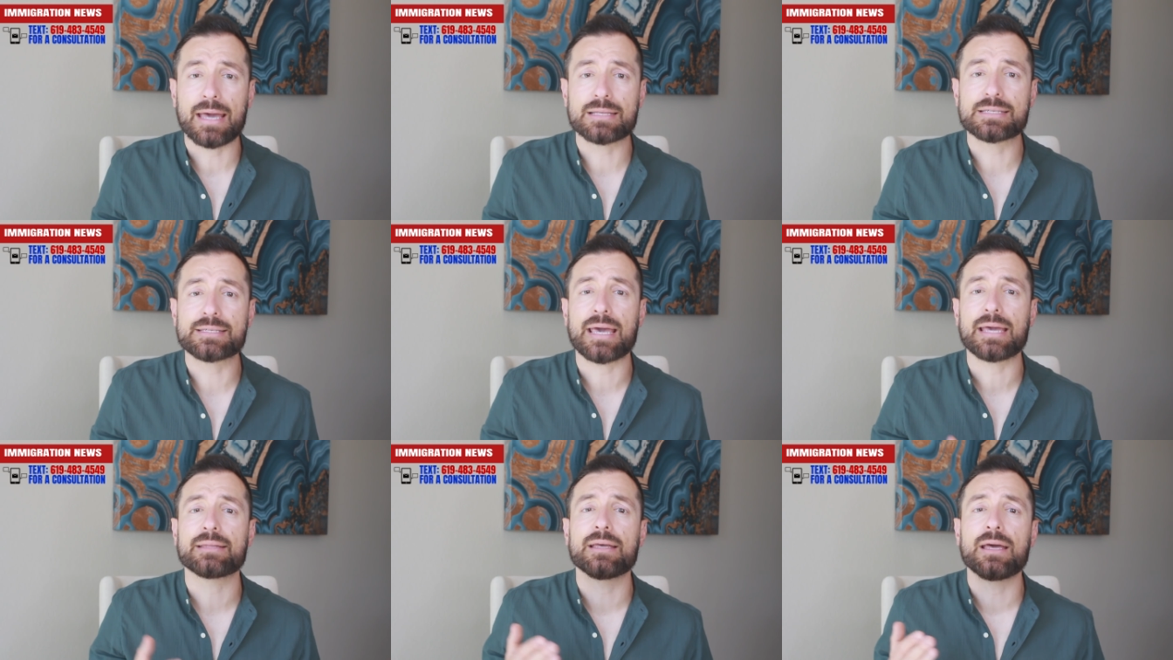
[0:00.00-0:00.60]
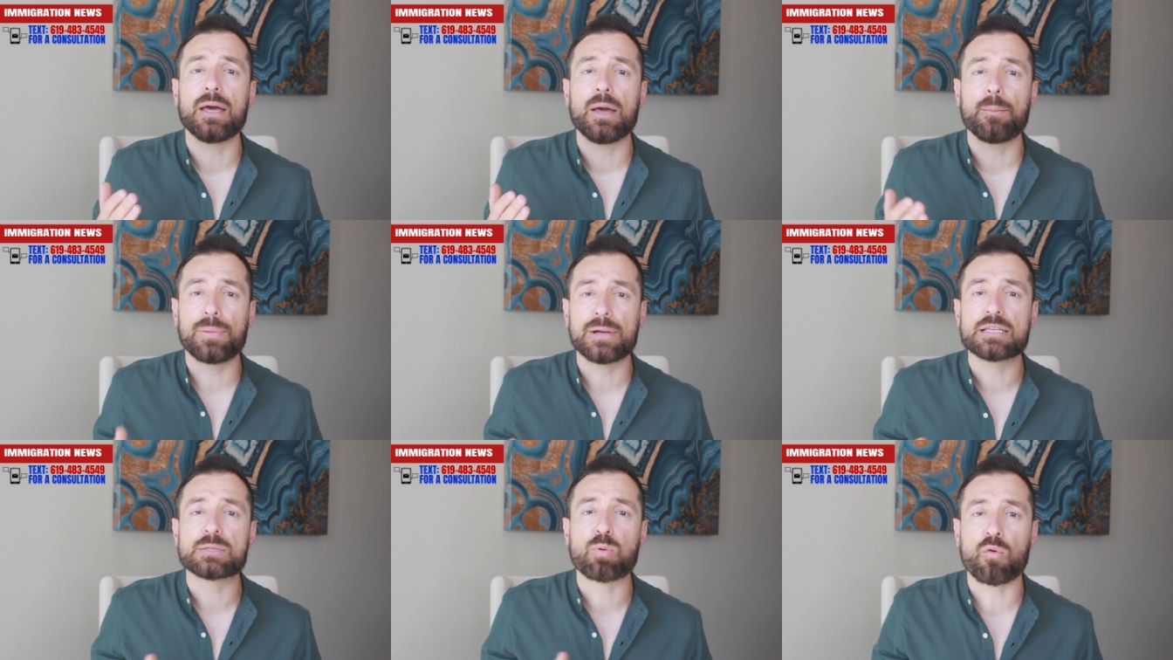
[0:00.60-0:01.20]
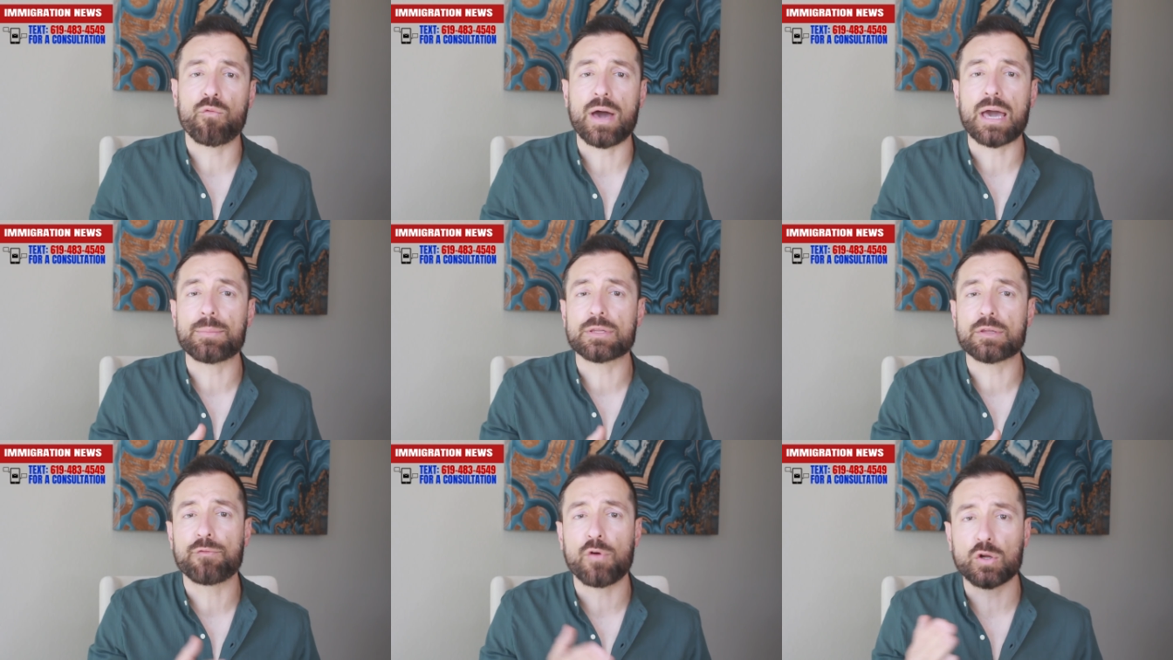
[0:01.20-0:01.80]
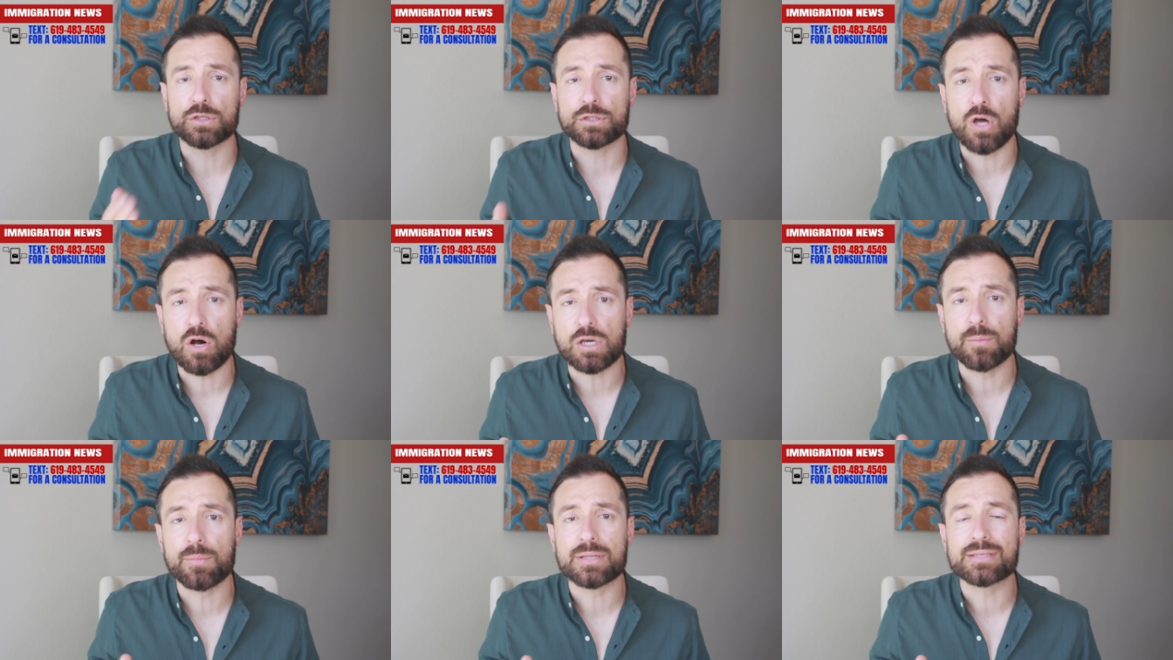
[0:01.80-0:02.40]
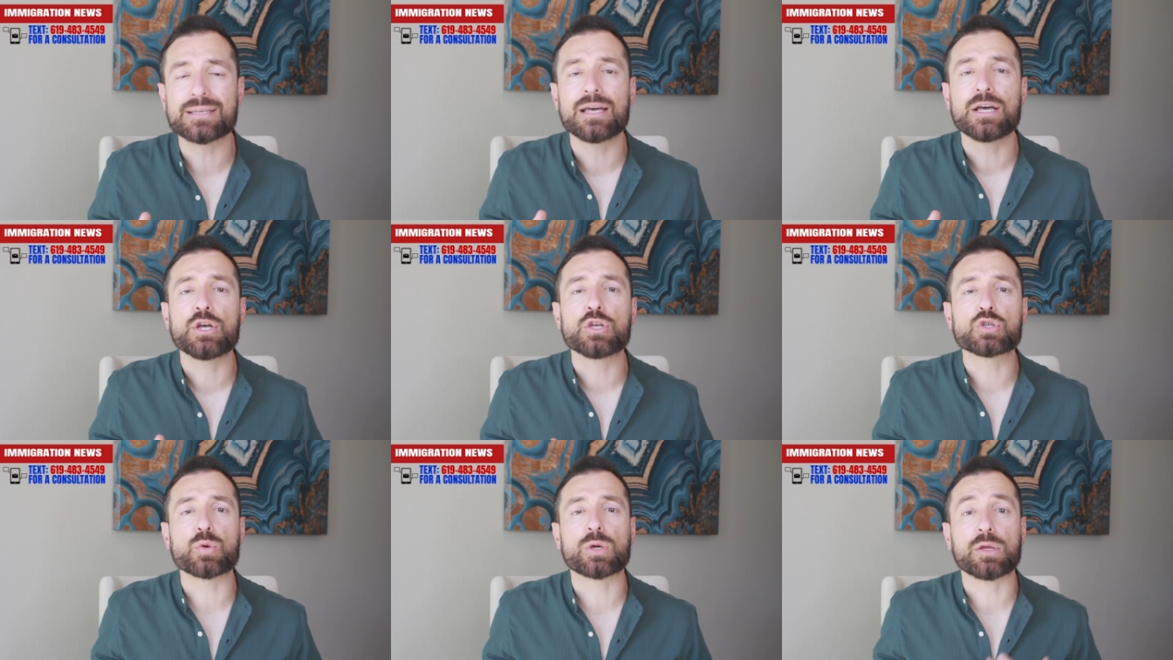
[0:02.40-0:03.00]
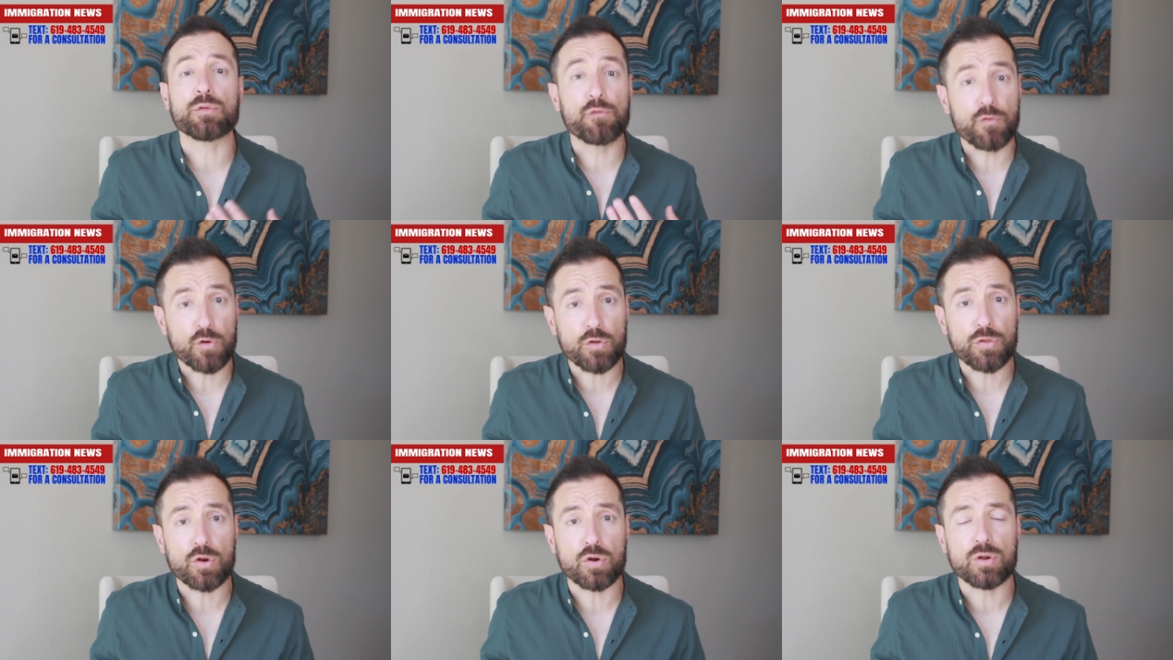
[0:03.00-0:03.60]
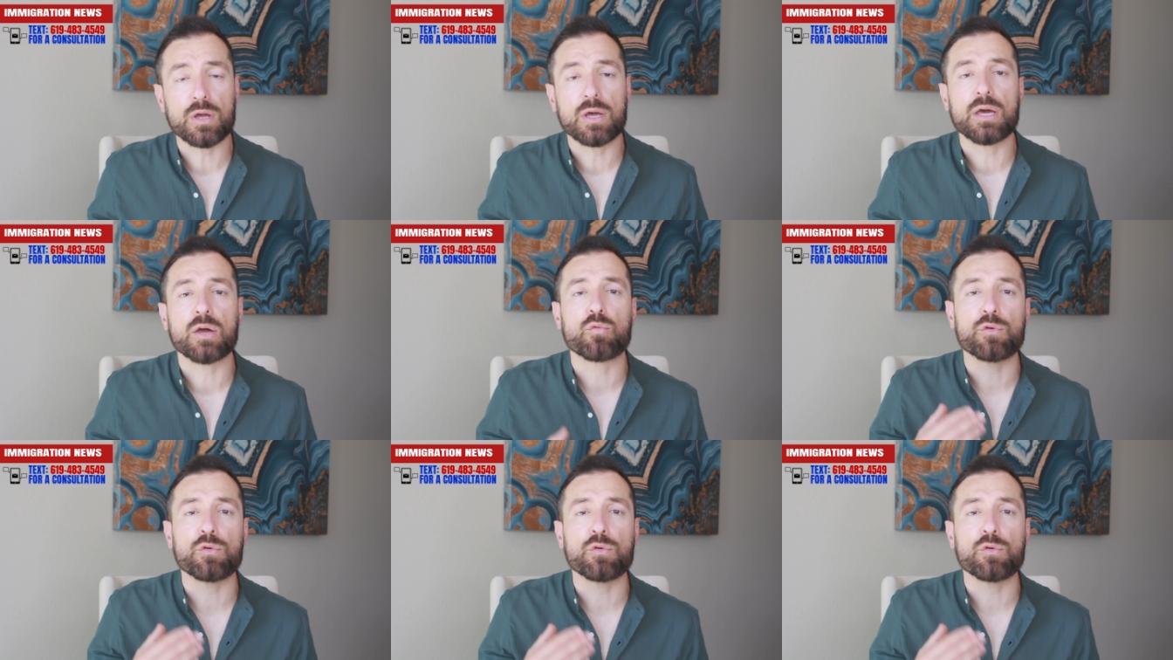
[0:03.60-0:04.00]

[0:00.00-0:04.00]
and state, please provide me the following documents so we can further